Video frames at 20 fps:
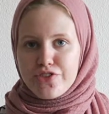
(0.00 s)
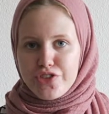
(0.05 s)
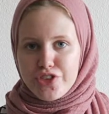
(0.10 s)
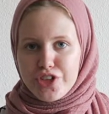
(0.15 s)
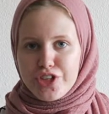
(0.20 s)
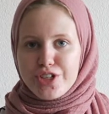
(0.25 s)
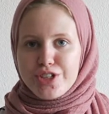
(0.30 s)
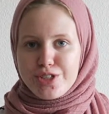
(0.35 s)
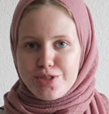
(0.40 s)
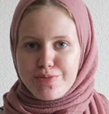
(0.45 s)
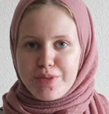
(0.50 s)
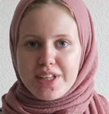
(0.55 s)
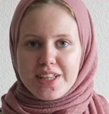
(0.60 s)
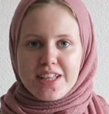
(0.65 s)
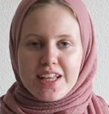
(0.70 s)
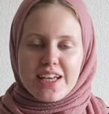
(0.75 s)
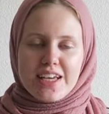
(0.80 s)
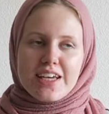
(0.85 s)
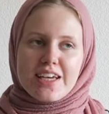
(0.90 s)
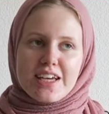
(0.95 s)
first, but
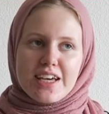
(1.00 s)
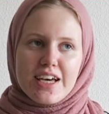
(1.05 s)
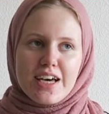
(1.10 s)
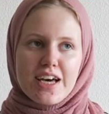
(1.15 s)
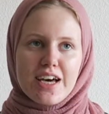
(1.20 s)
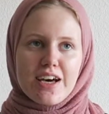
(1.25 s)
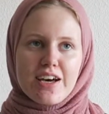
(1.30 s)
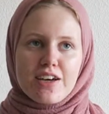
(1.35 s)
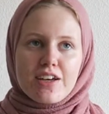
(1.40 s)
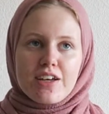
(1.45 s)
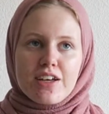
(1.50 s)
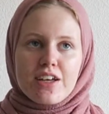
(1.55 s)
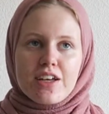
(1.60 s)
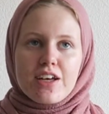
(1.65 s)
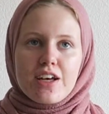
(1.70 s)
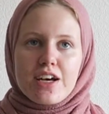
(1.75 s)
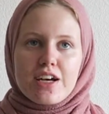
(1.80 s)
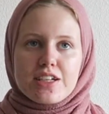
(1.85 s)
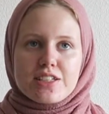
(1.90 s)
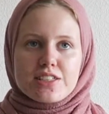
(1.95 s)
like
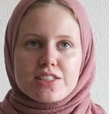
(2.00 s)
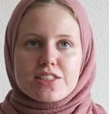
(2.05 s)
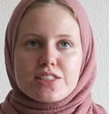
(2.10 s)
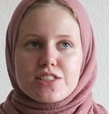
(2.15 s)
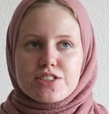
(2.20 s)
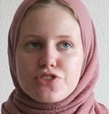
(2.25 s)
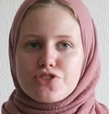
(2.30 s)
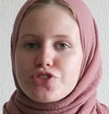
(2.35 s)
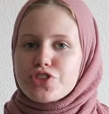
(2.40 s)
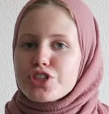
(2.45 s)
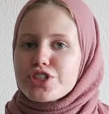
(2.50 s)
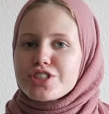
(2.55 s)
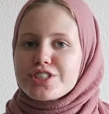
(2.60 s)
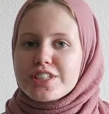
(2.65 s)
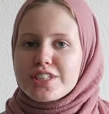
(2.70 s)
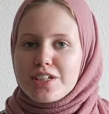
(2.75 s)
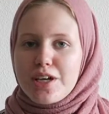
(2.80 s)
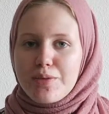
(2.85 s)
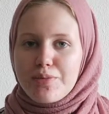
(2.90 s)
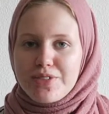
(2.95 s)
as the first
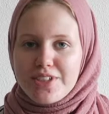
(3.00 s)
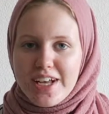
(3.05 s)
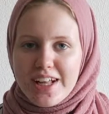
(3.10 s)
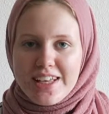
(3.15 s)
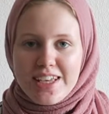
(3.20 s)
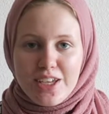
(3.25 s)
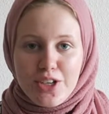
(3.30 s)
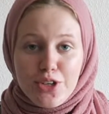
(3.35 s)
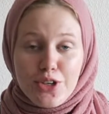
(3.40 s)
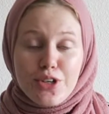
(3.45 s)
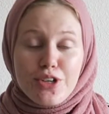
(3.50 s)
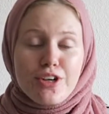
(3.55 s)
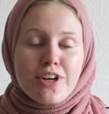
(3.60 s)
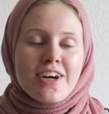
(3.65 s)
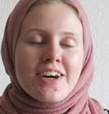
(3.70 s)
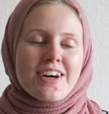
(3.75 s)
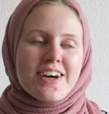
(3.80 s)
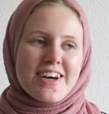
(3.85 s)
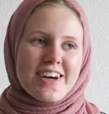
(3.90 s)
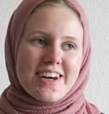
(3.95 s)
thing I'm telling you
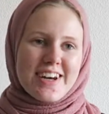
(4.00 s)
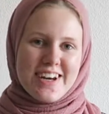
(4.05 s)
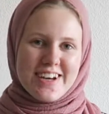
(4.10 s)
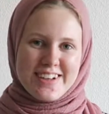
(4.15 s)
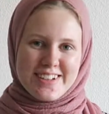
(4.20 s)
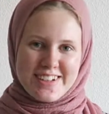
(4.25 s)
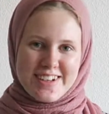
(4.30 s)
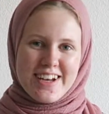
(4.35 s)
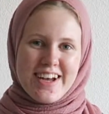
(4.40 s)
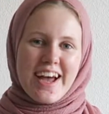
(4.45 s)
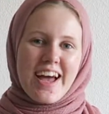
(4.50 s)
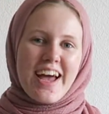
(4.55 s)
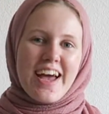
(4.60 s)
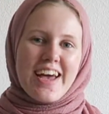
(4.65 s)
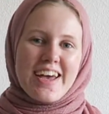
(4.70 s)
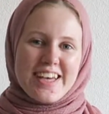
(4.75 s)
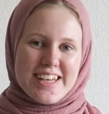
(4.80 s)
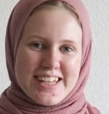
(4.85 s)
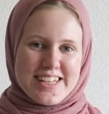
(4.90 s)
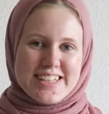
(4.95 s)

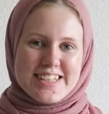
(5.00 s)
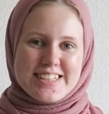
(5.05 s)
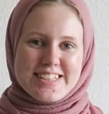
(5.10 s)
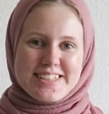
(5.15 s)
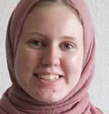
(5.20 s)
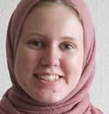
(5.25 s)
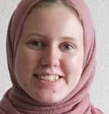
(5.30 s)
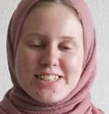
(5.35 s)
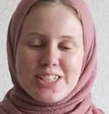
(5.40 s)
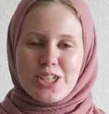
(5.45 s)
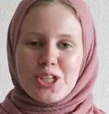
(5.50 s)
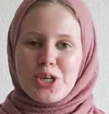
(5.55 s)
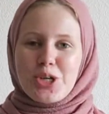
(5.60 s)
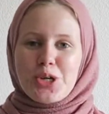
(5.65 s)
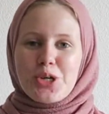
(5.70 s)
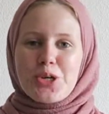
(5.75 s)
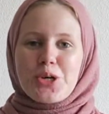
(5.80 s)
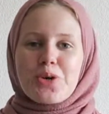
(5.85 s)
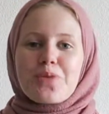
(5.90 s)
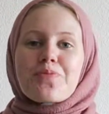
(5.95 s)
is
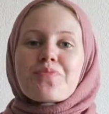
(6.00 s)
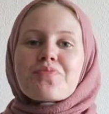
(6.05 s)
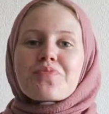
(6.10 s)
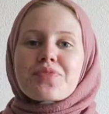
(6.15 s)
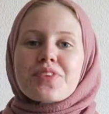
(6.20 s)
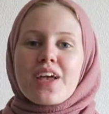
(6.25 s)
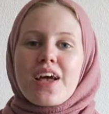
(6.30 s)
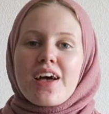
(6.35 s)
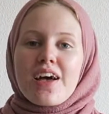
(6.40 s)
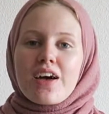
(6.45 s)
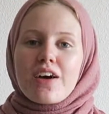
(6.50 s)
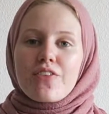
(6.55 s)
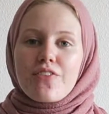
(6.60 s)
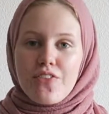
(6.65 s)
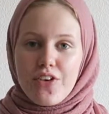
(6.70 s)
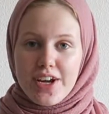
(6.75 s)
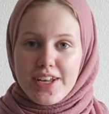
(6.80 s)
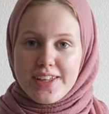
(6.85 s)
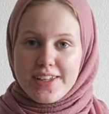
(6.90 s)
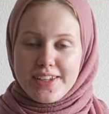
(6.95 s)
to
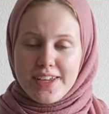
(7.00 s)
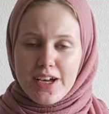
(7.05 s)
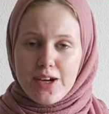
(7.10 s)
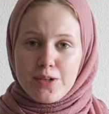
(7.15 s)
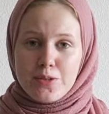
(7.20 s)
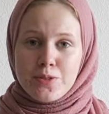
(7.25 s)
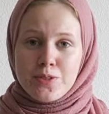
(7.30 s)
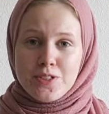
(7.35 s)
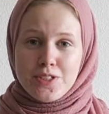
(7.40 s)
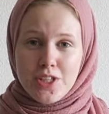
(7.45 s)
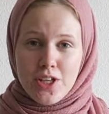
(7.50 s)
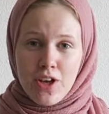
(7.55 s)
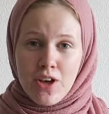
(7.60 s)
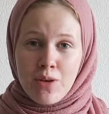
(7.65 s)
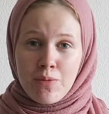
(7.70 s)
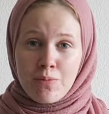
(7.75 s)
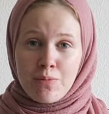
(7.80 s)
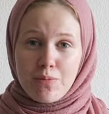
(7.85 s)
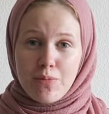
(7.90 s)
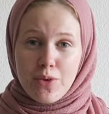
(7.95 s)
write down
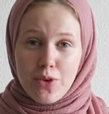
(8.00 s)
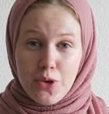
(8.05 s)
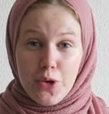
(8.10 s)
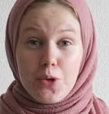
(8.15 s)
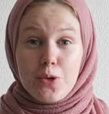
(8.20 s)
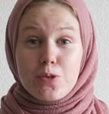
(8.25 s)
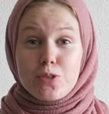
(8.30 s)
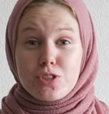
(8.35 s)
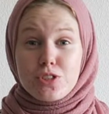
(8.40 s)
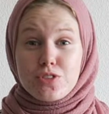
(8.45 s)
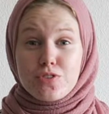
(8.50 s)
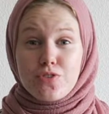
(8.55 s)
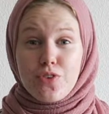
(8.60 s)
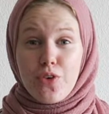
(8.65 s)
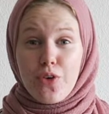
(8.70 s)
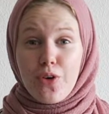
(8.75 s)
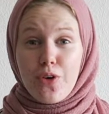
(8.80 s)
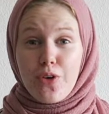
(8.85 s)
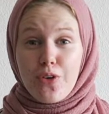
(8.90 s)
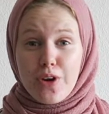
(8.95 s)
some goals
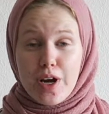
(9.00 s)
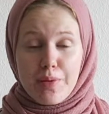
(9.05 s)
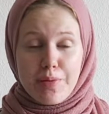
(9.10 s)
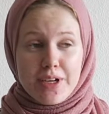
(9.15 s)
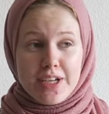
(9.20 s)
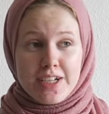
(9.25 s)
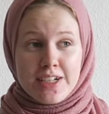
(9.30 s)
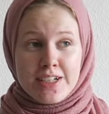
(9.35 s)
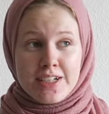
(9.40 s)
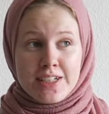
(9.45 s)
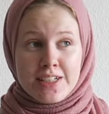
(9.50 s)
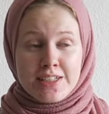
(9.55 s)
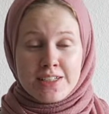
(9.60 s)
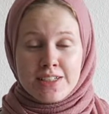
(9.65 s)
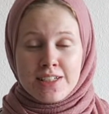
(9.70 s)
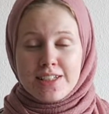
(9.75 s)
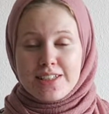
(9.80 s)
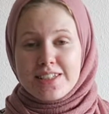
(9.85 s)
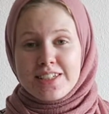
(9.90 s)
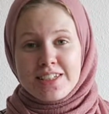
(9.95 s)
for
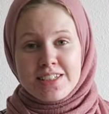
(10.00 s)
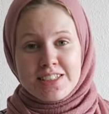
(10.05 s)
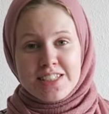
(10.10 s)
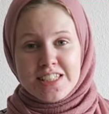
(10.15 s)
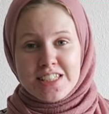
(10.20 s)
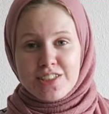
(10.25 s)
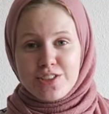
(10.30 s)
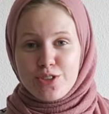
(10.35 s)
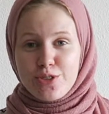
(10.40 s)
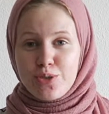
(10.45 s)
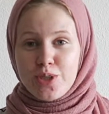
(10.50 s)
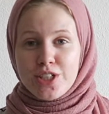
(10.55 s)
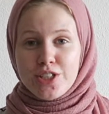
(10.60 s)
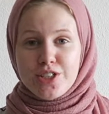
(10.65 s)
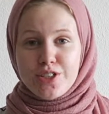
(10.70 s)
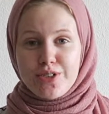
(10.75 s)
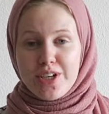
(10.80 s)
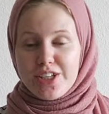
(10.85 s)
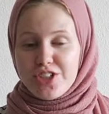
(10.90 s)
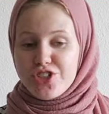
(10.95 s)
Ramadan, things that you want
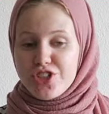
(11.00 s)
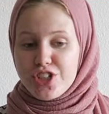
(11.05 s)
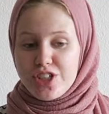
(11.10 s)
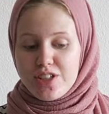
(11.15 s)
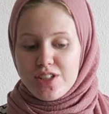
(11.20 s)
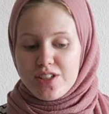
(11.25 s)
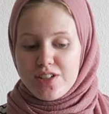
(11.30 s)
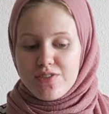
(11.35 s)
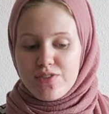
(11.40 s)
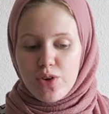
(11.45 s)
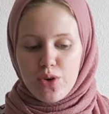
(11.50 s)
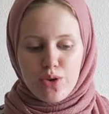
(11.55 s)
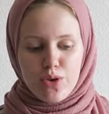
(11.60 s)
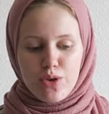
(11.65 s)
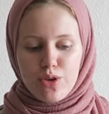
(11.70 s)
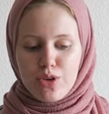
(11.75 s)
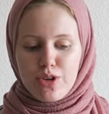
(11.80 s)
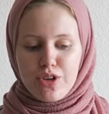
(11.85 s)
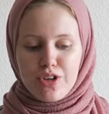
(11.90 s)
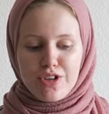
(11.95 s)
to achieve
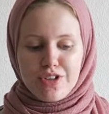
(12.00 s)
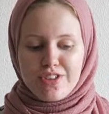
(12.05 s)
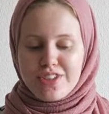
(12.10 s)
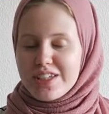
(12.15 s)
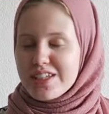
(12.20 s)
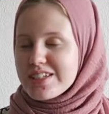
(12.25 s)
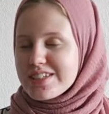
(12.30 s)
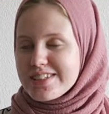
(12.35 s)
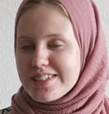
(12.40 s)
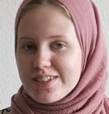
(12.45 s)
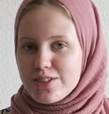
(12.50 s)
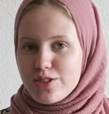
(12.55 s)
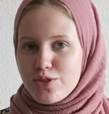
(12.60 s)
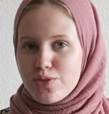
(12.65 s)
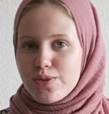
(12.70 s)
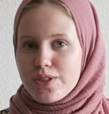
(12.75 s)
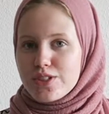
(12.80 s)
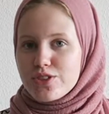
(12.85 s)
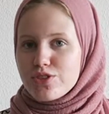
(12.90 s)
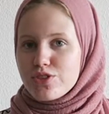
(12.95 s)
or things that you
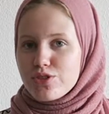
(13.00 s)
want